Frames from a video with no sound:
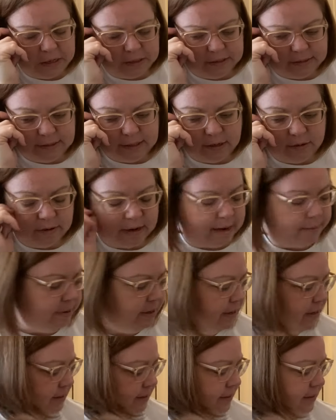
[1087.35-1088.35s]
So I'm
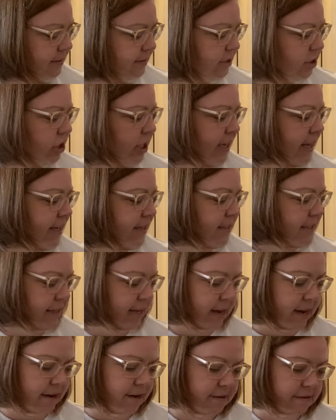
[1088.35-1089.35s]
gonna check into
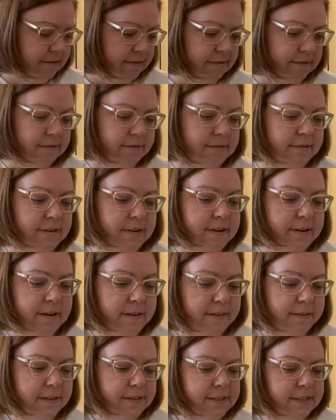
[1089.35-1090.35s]
that.
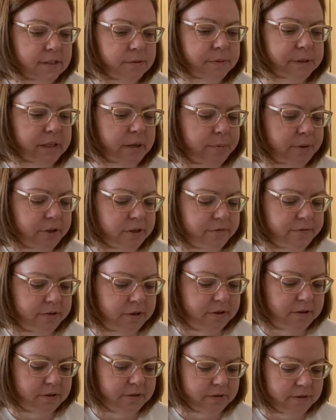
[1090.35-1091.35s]
This is really
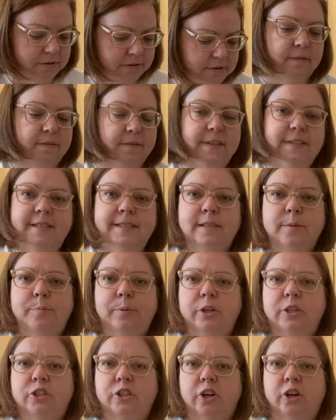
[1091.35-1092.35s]
beautiful. This is a
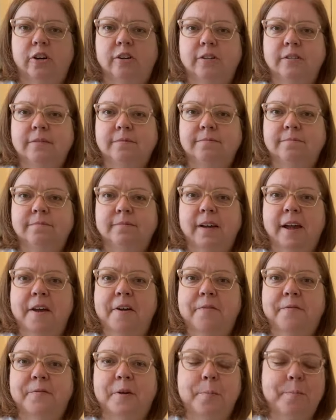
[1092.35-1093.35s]
book journal
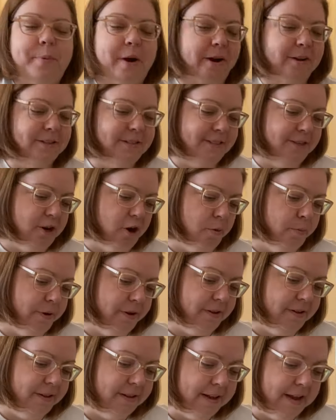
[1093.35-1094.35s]
from Barnes &
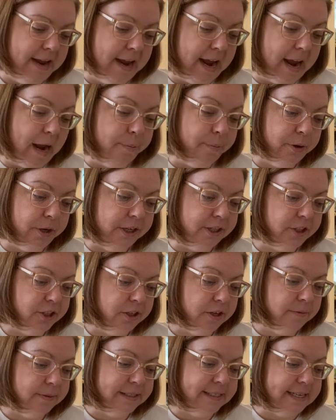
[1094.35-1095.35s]
Noble. I'm pretty
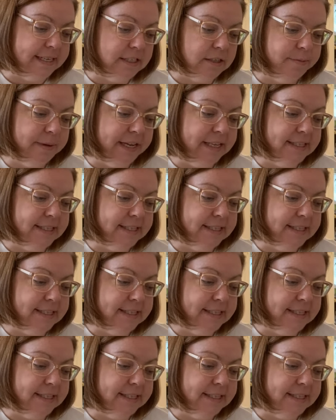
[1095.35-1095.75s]
sure it was sent to me.